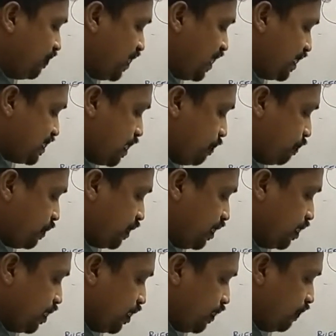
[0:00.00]
Example:
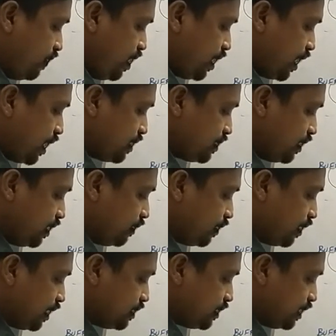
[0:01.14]
weak acid,
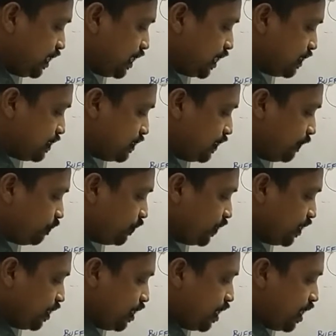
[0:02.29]
acetic acid,
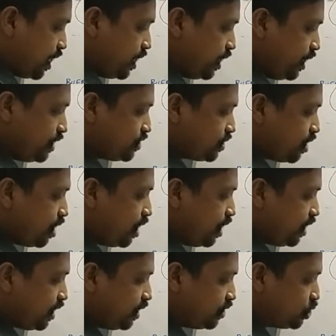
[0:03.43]
and its salt,
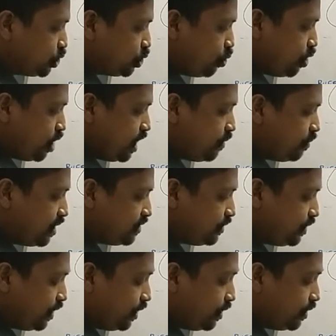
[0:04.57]
sodium
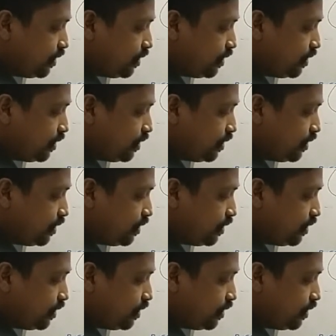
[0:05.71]
acetate.